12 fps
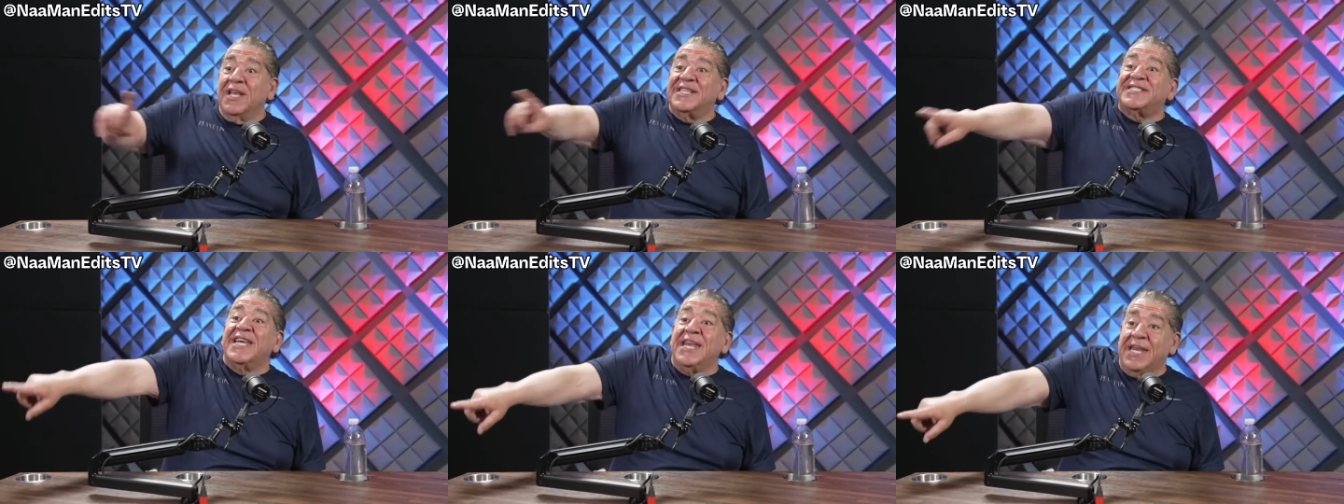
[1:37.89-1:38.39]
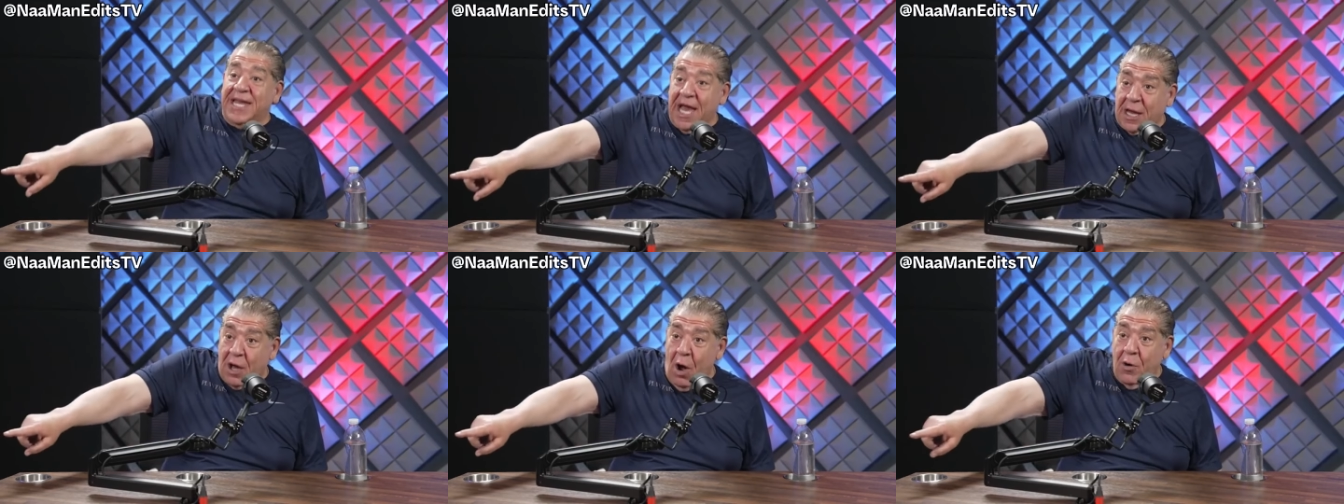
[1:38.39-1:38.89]
to the city to
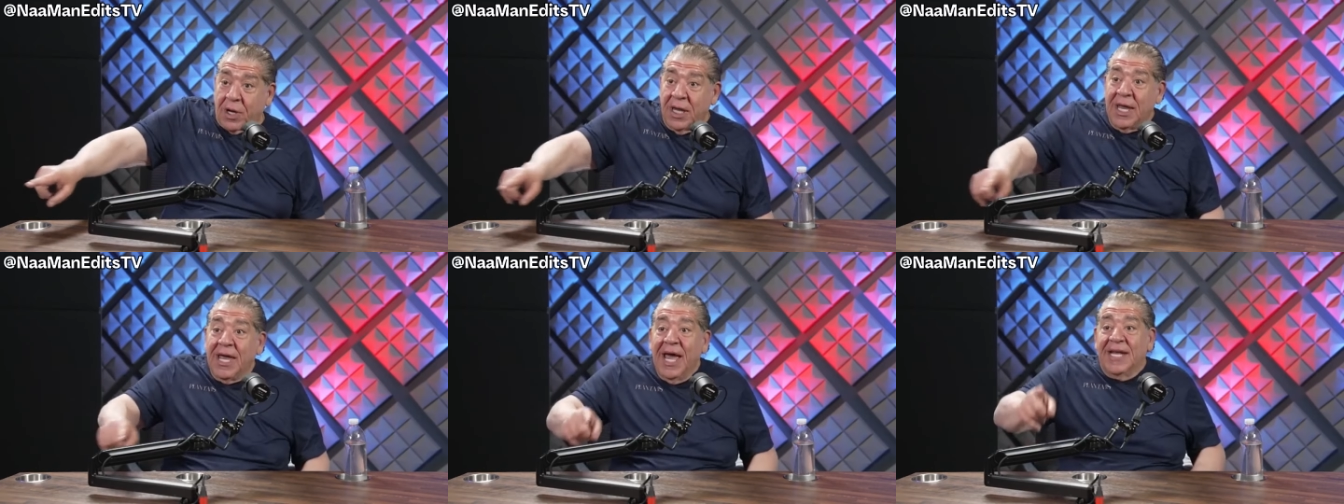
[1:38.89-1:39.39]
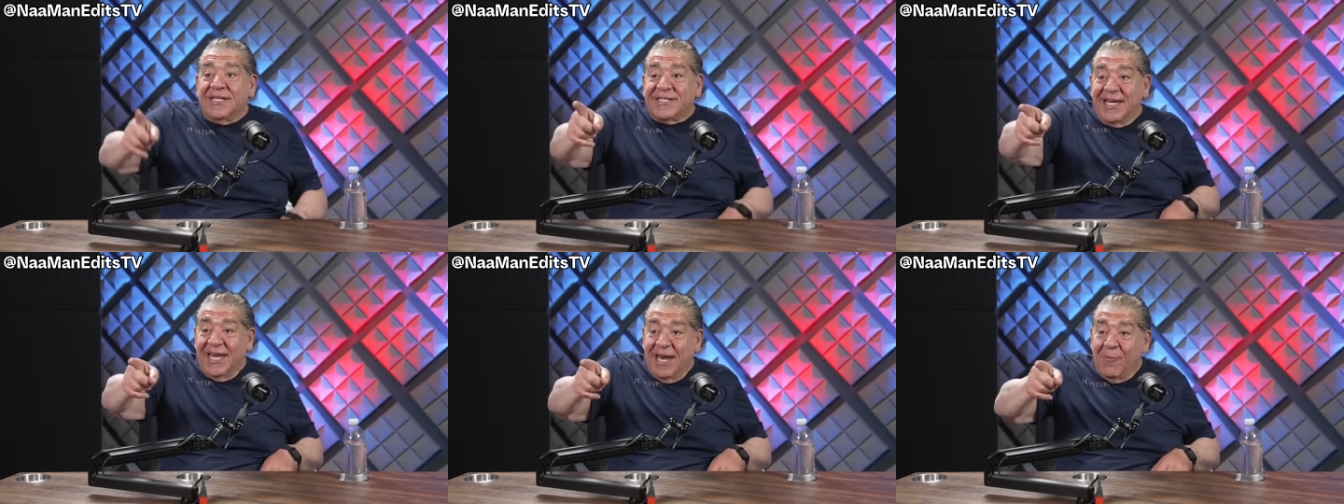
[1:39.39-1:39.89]
get coke, and
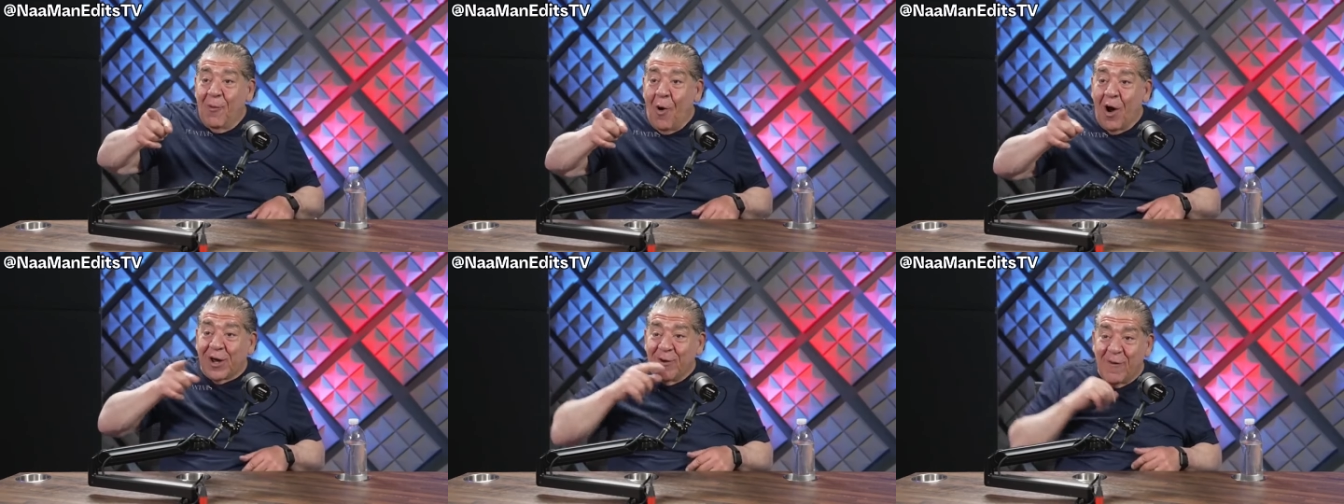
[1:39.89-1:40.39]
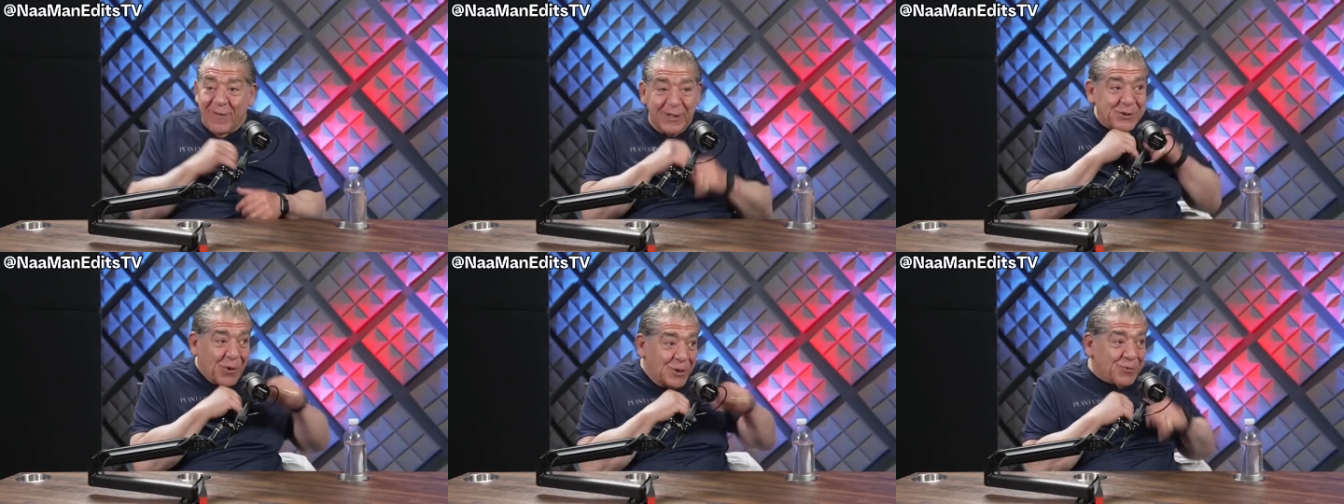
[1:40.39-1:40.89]
seeing him walking over
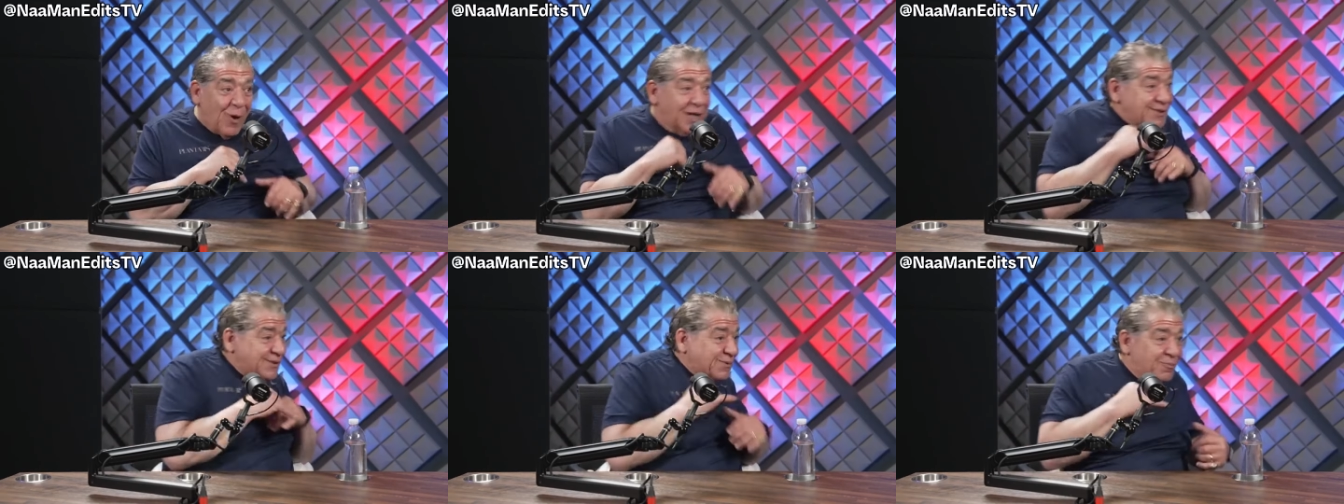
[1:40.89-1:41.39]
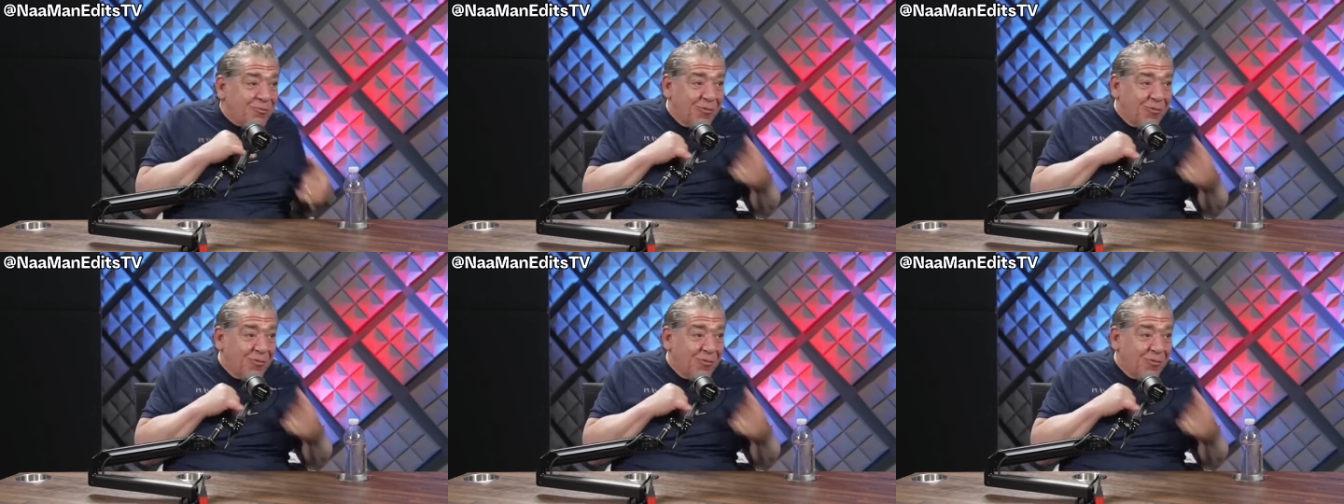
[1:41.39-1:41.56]
the George Washington